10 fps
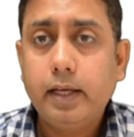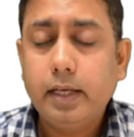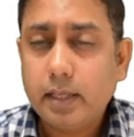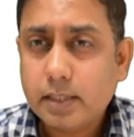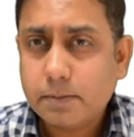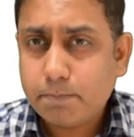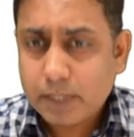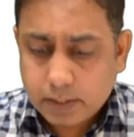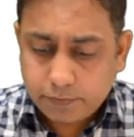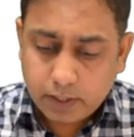It is
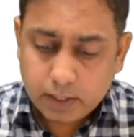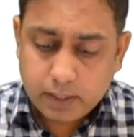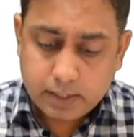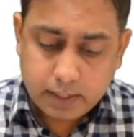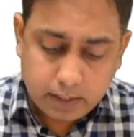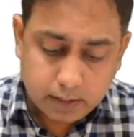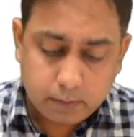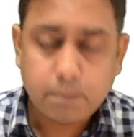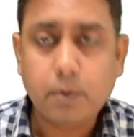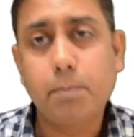specifically seen
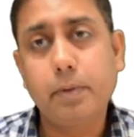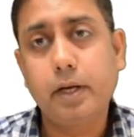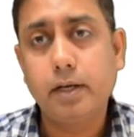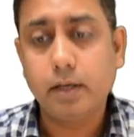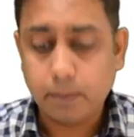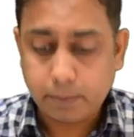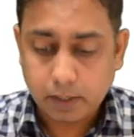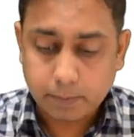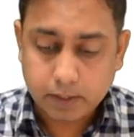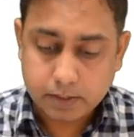in propagated
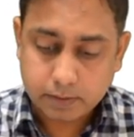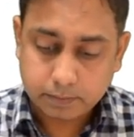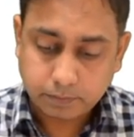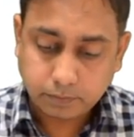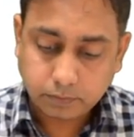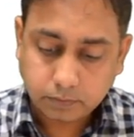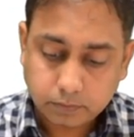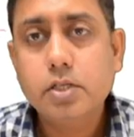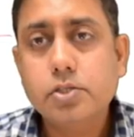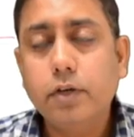epidemics.
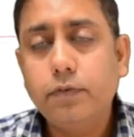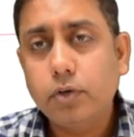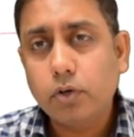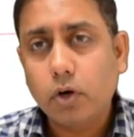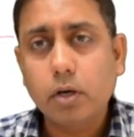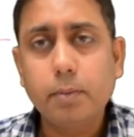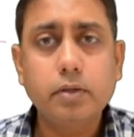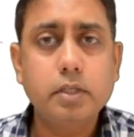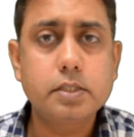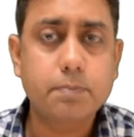So if you talk
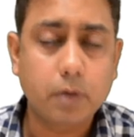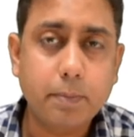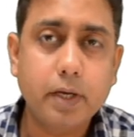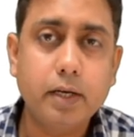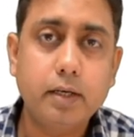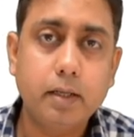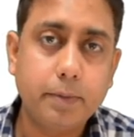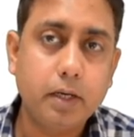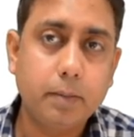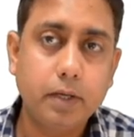about this propagated
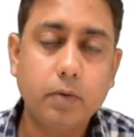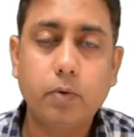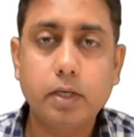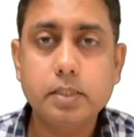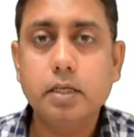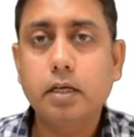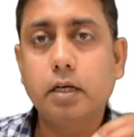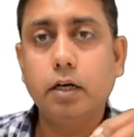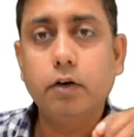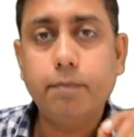epidemic, what is the
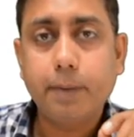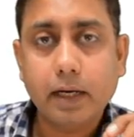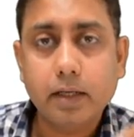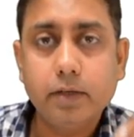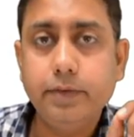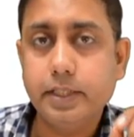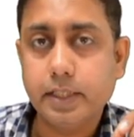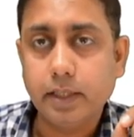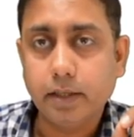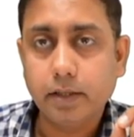curve pattern we
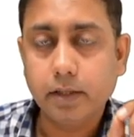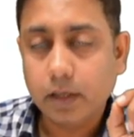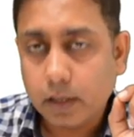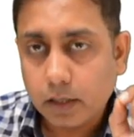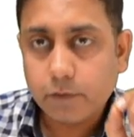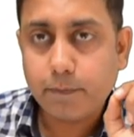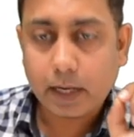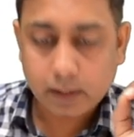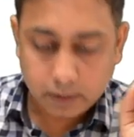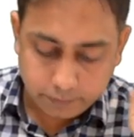see? The curve
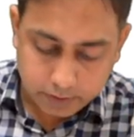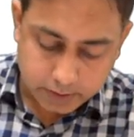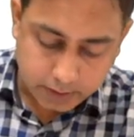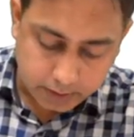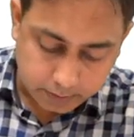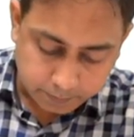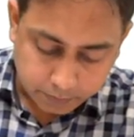pattern we see,